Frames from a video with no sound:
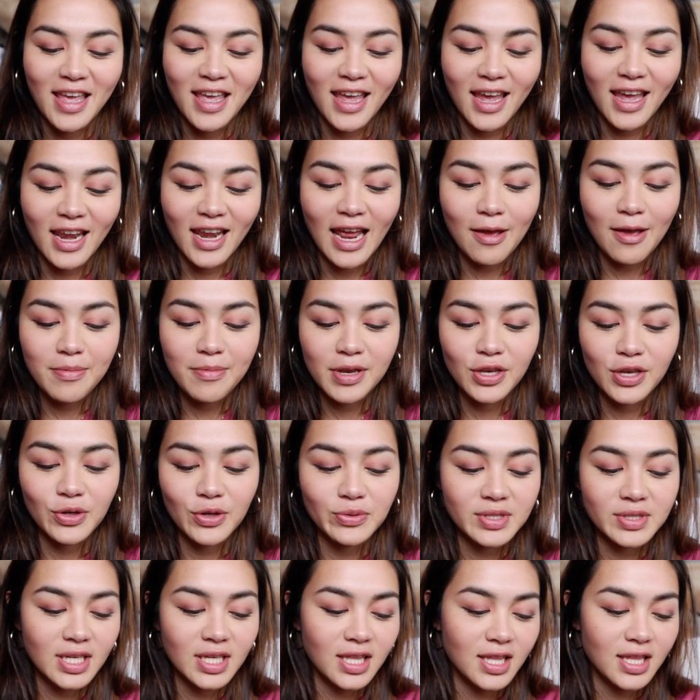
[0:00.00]
And I've been
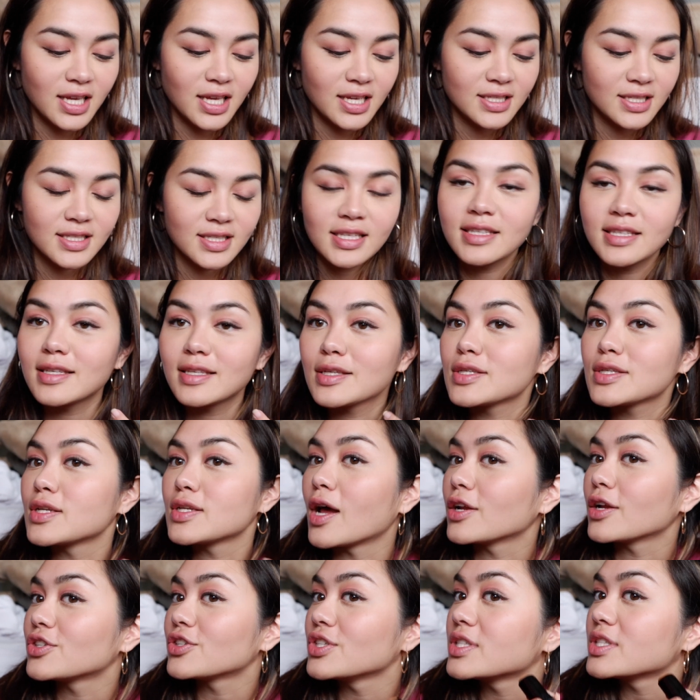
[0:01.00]
using this. This is
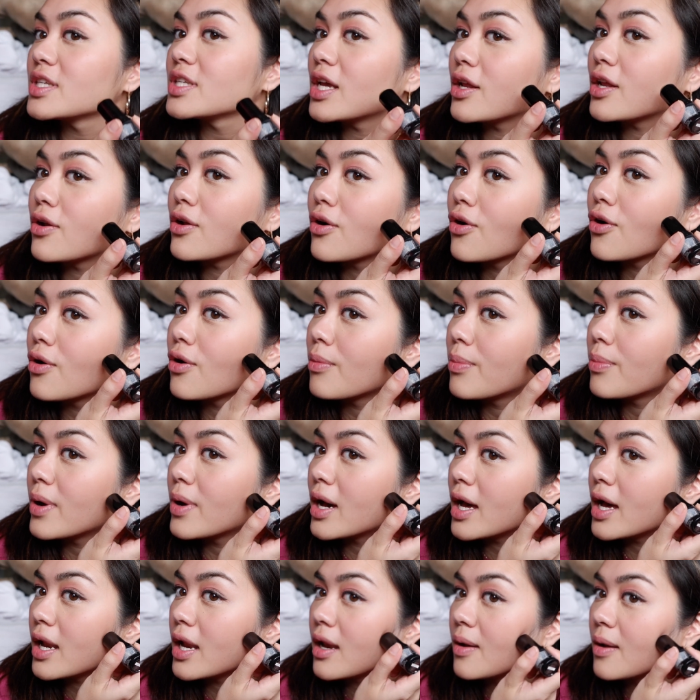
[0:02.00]
not Shiseido,
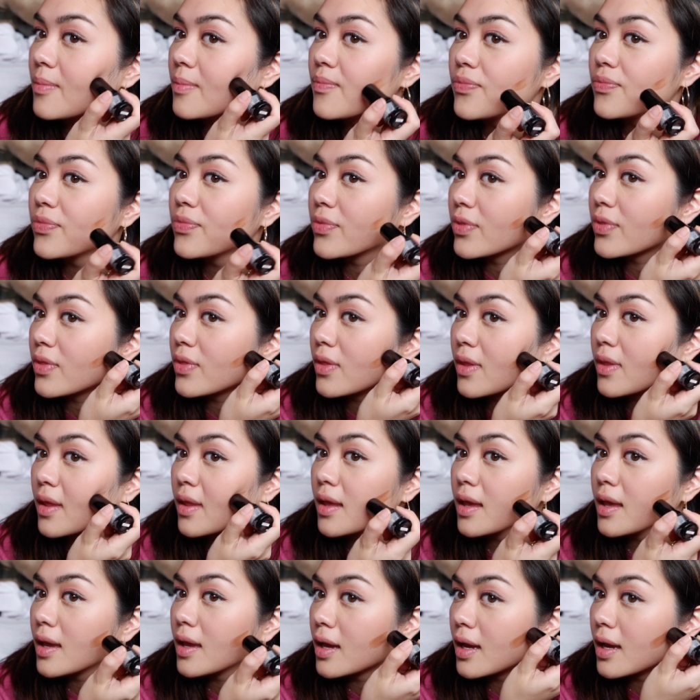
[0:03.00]
but
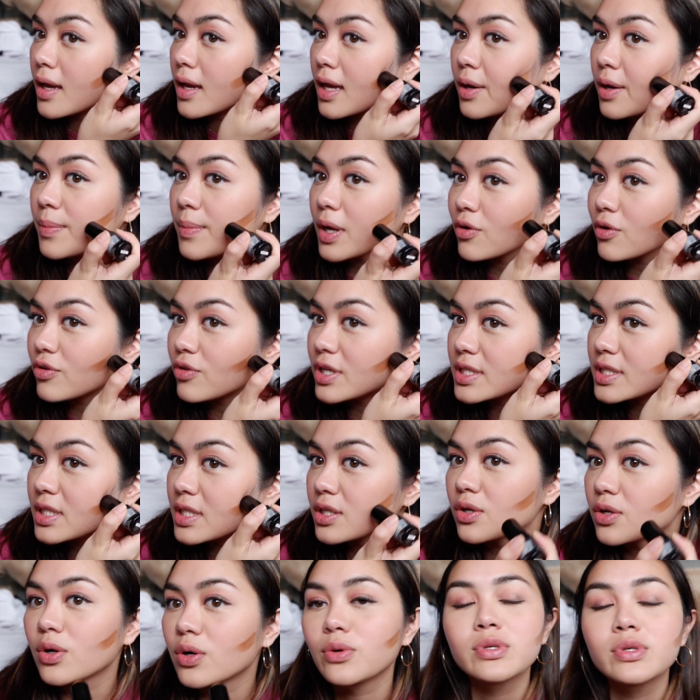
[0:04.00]
in my
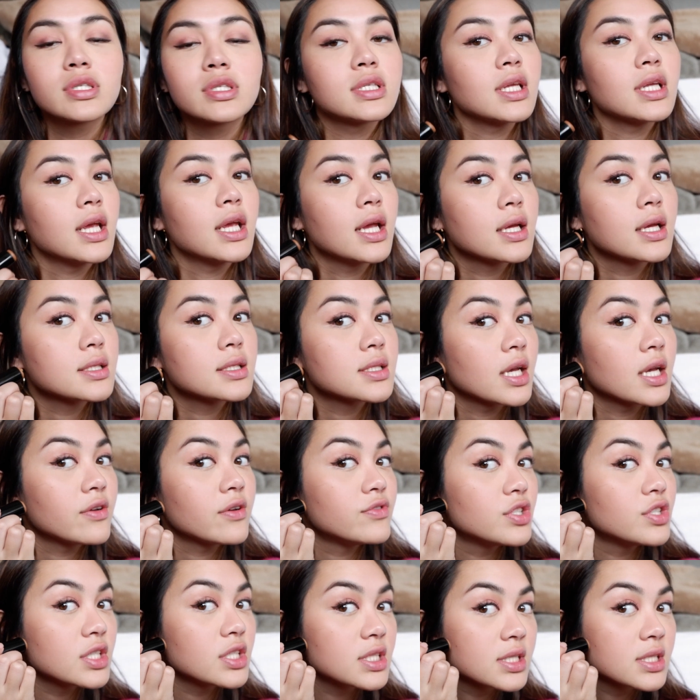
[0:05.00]
recent hostings,
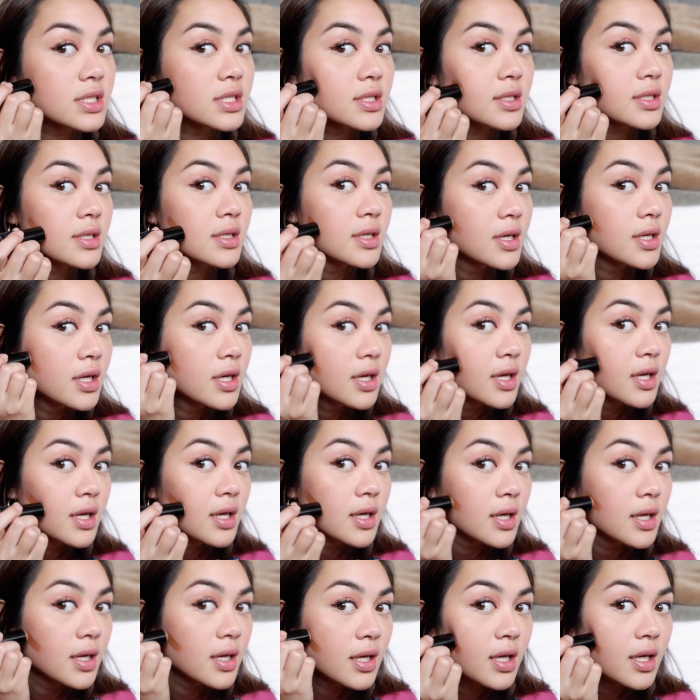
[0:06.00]
I've just...
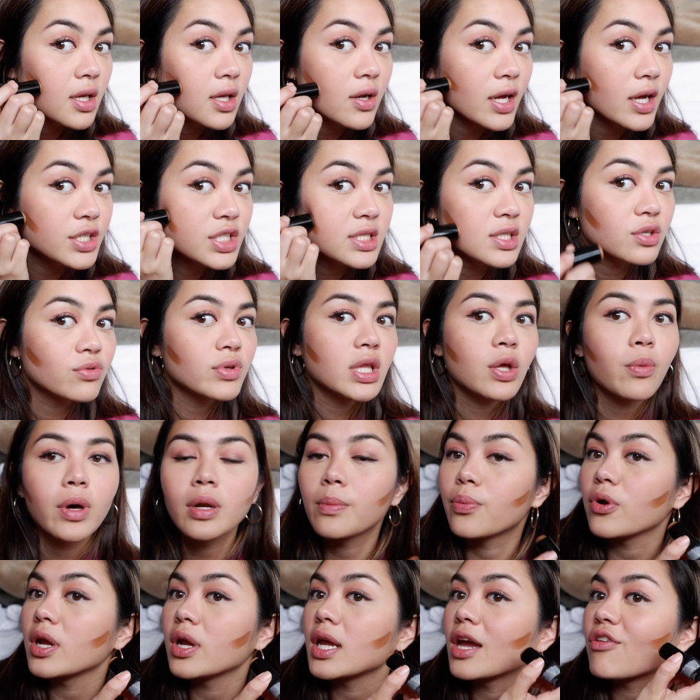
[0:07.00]
And I just didn't really
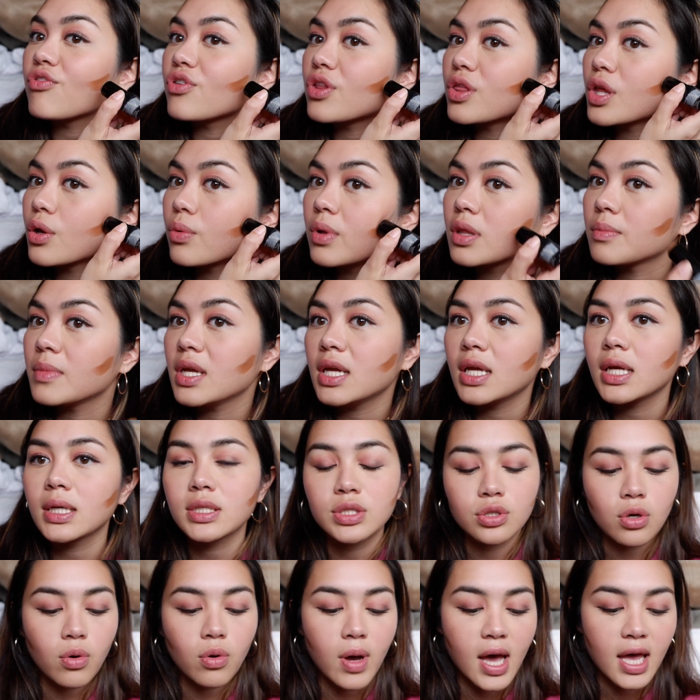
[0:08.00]
want to bring everything with
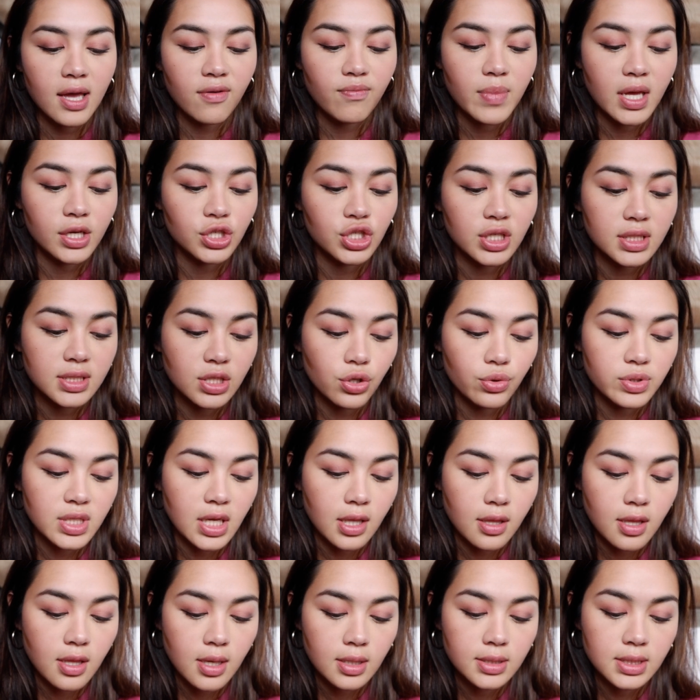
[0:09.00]
me, so I have been just
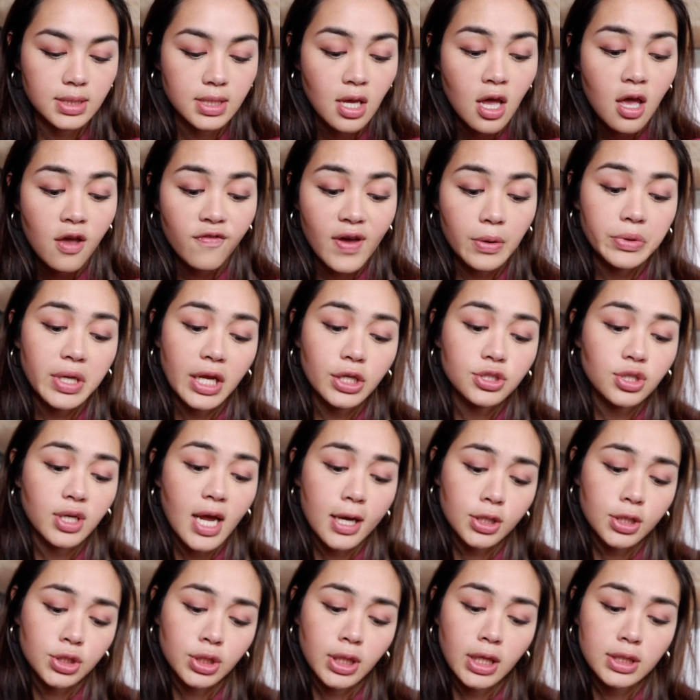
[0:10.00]
using this foundation
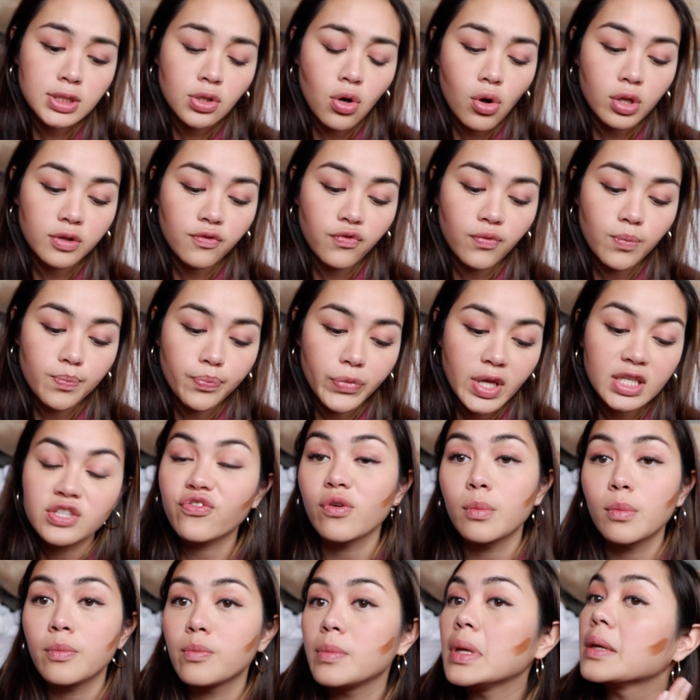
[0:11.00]
actually. It's called, it's
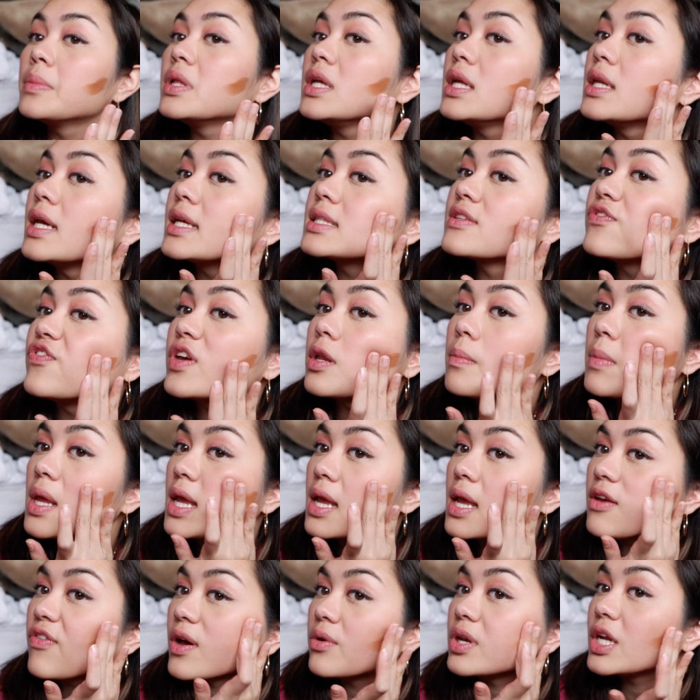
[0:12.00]
from Maybelline. It's Fit
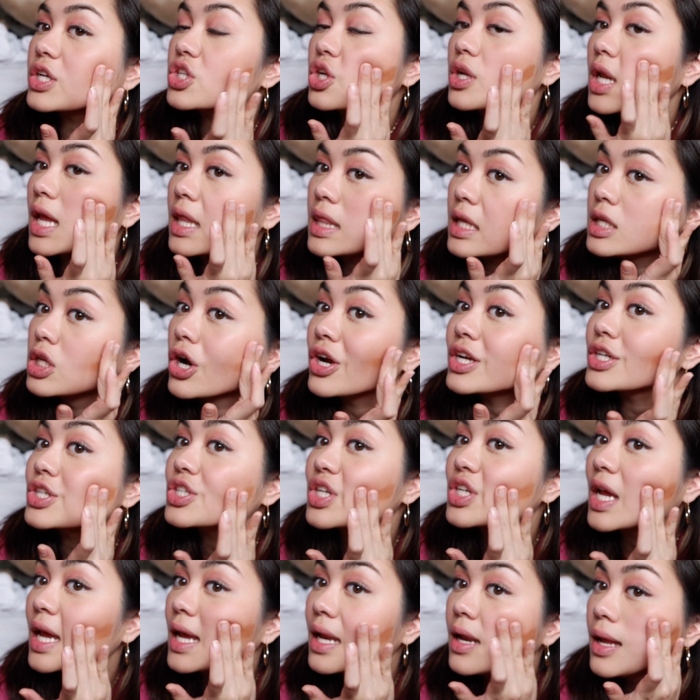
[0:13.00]
Me Foundation in the
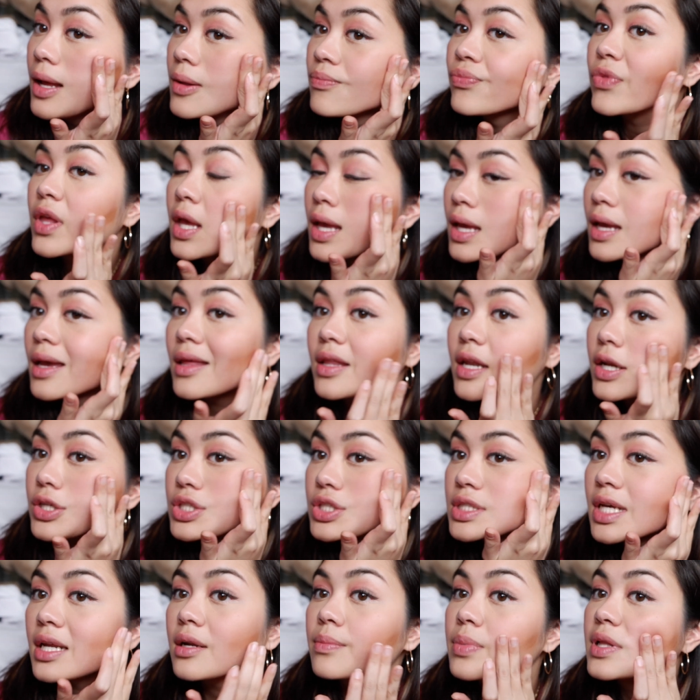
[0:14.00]
darkest shade. And then I'm
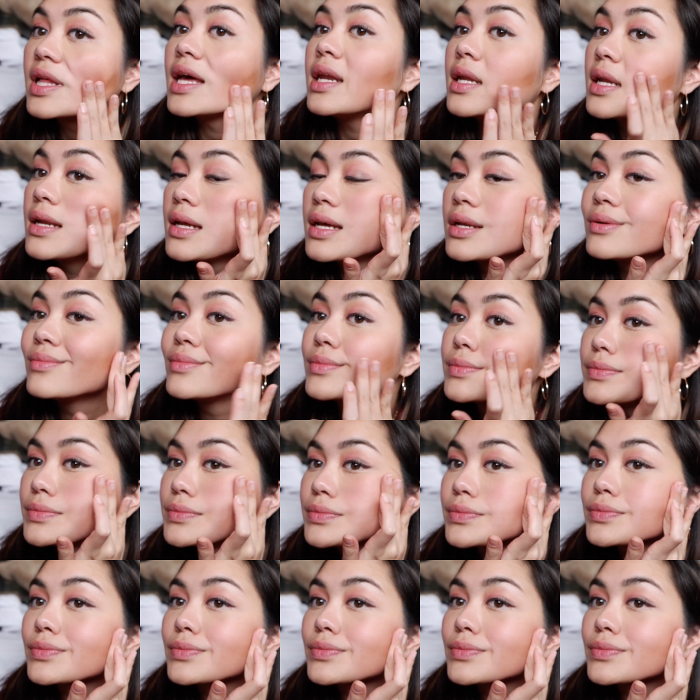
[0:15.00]
just gonna blend it in.